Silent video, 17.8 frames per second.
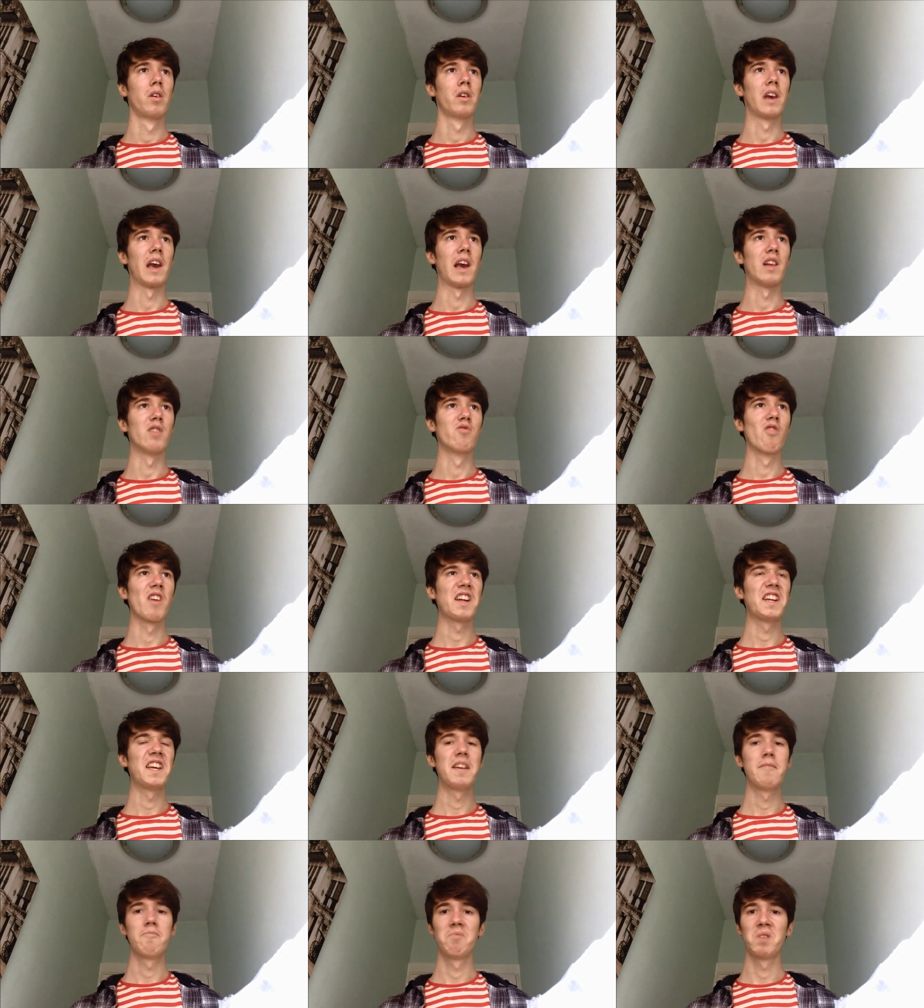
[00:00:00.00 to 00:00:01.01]
getting
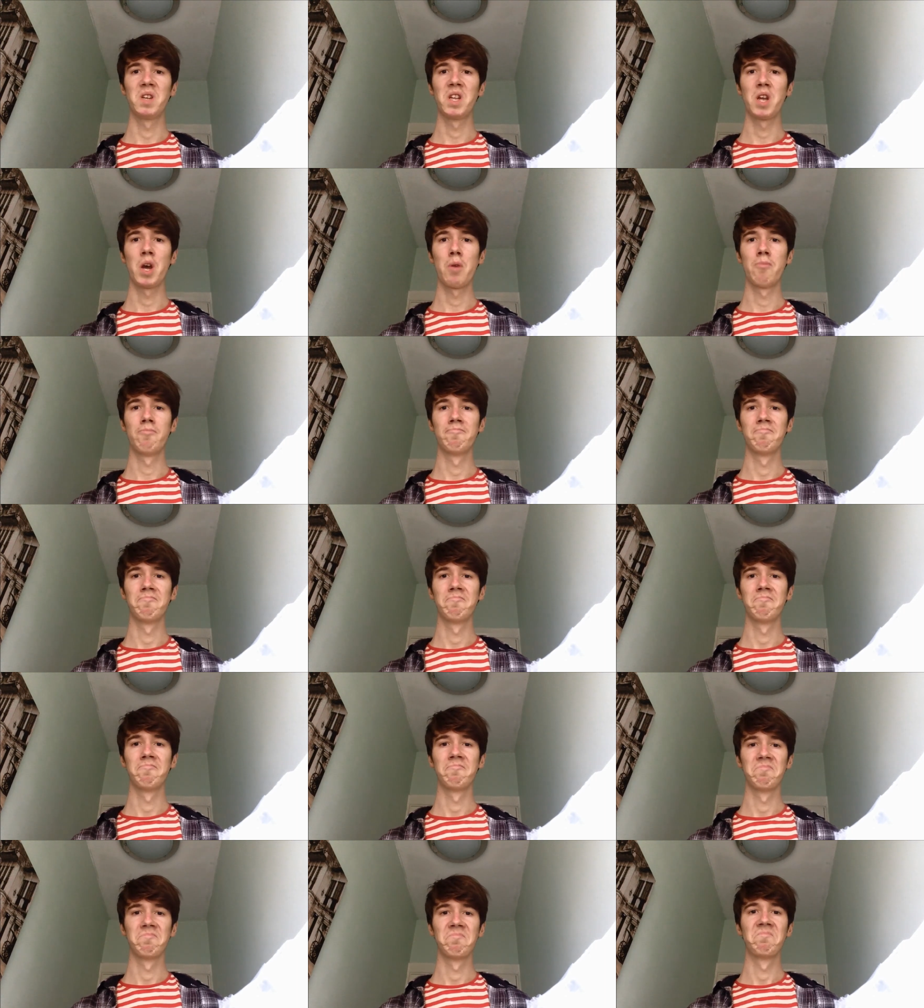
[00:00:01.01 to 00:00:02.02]
ready, you know.
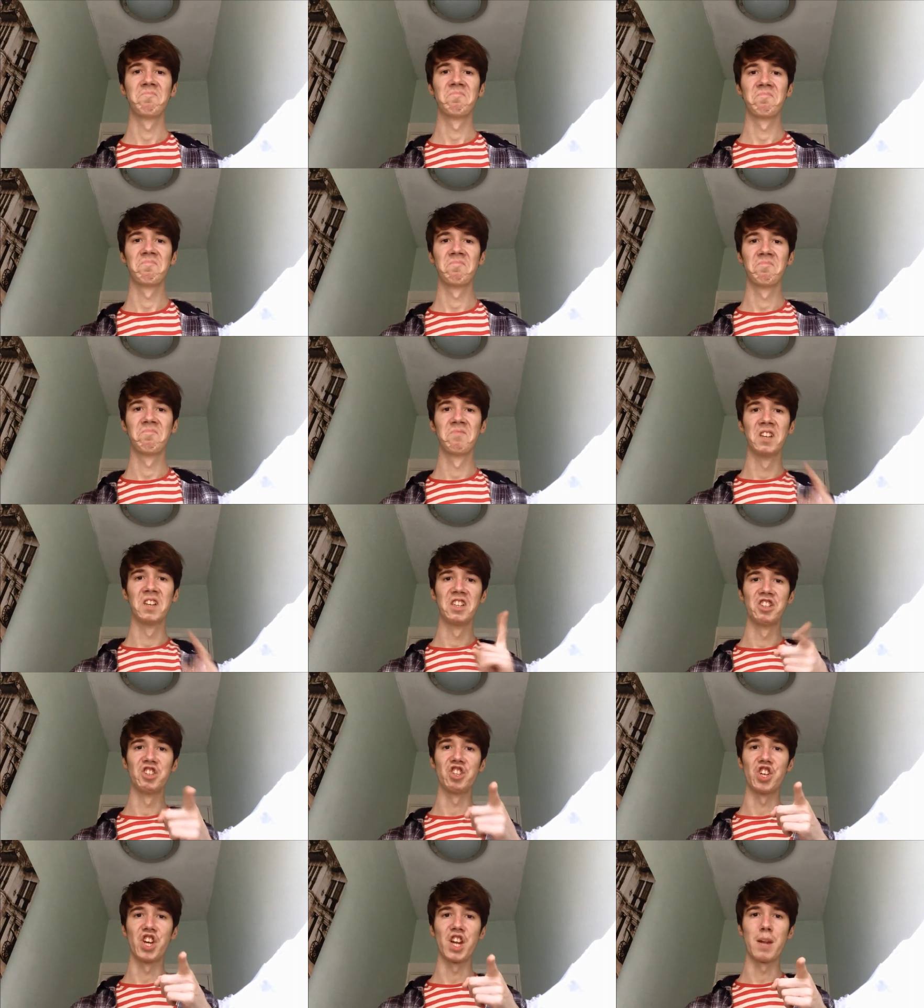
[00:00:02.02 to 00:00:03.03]

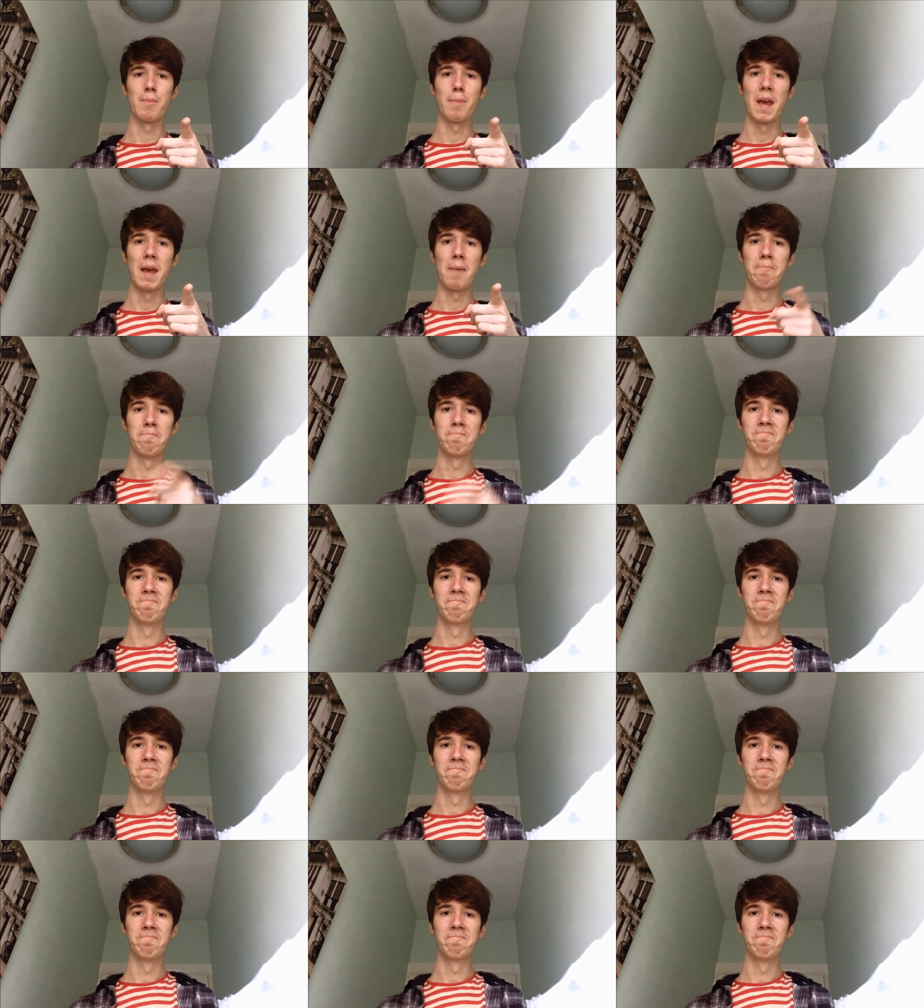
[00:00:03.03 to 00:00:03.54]
See in a bit.